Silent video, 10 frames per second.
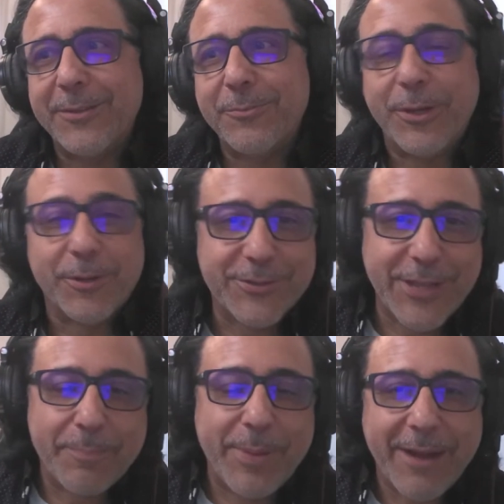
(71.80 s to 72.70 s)
we don't
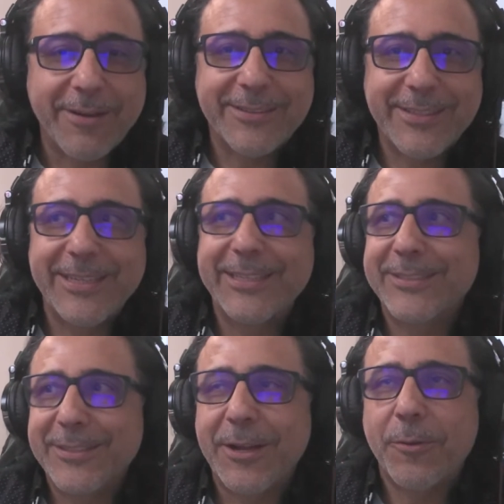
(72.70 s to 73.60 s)
stop
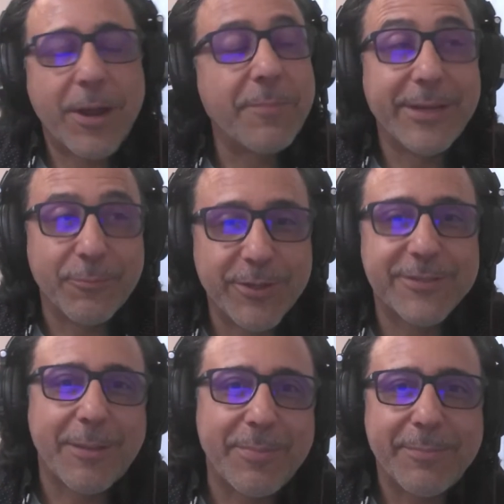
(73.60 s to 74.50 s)
parenting. We don't
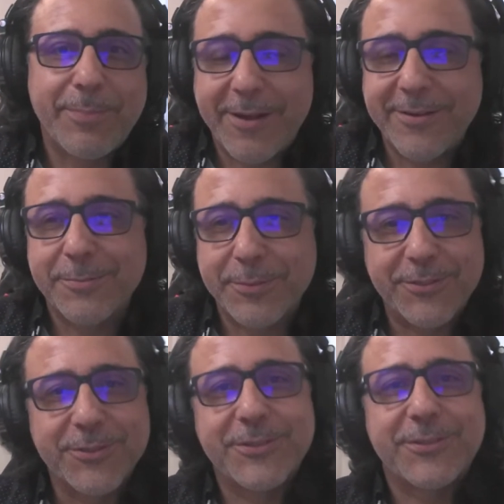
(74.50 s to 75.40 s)
stop being parents. We
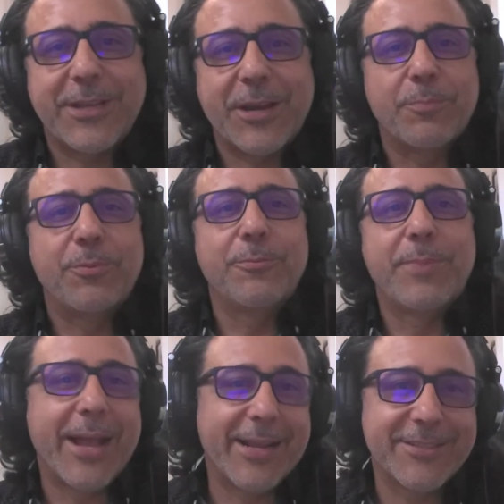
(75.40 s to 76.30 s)
just kind of pull
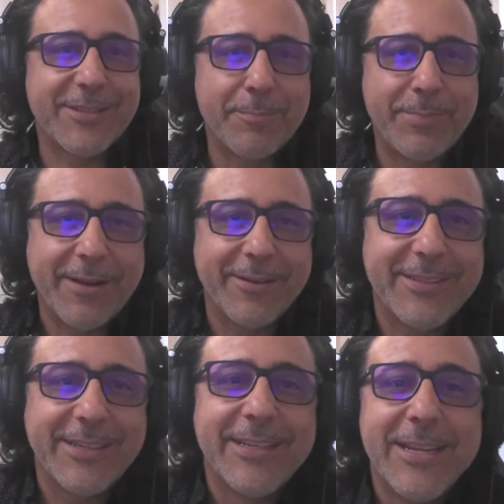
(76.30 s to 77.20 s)
back and stop
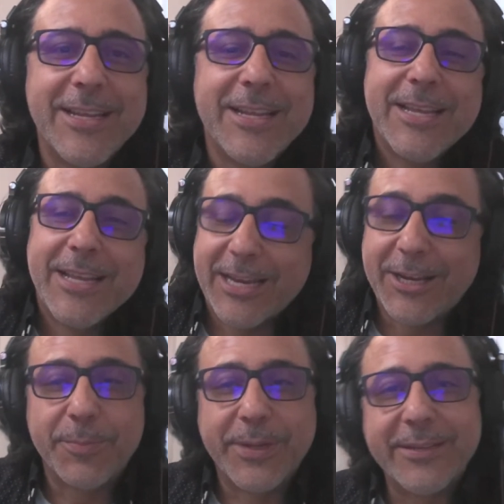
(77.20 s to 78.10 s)
parenting a
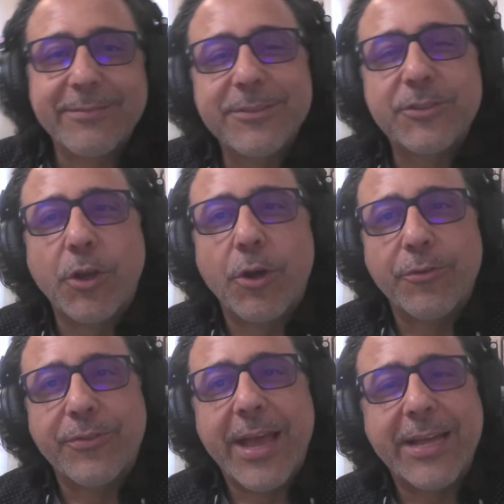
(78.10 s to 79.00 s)
little bit.
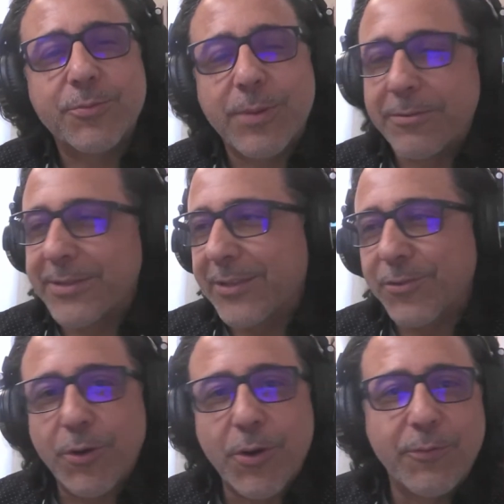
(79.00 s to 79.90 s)
So that's where I was at.
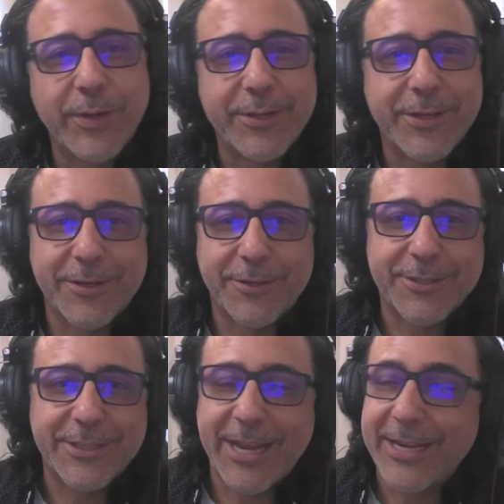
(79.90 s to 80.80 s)
So hopefully you can
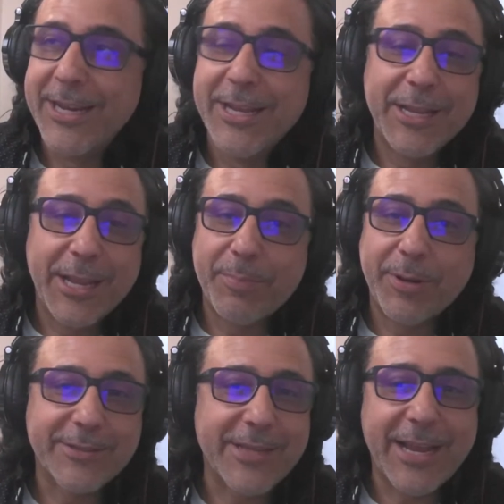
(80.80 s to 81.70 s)
understand. And
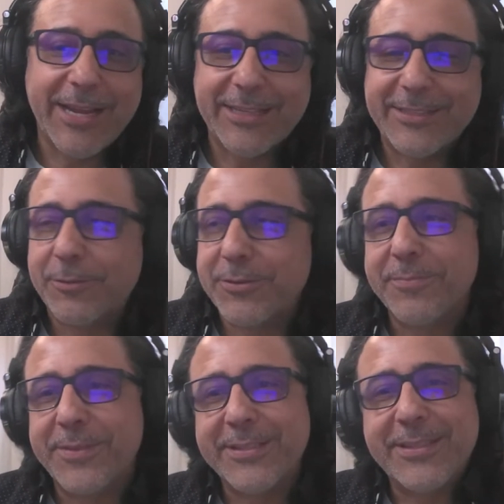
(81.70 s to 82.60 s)
plus, there were
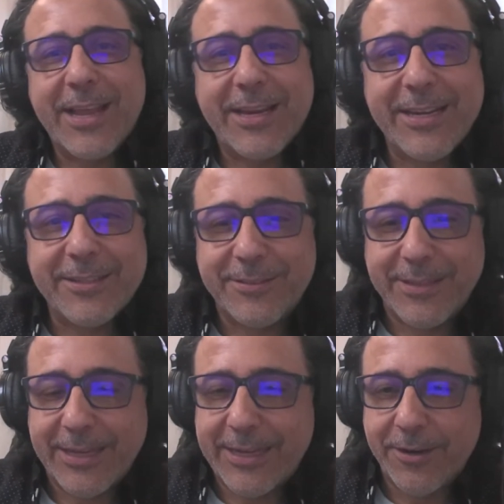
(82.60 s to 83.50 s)
some things that I needed to
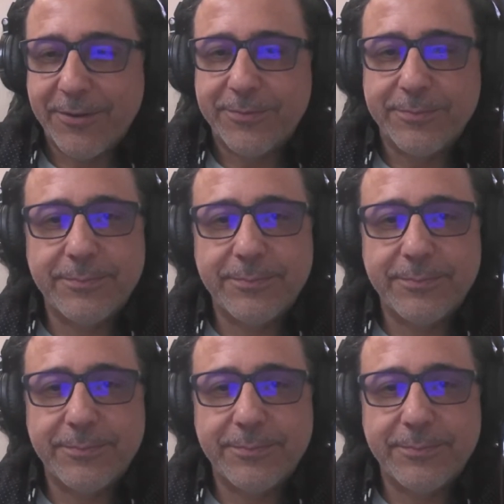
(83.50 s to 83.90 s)
take care of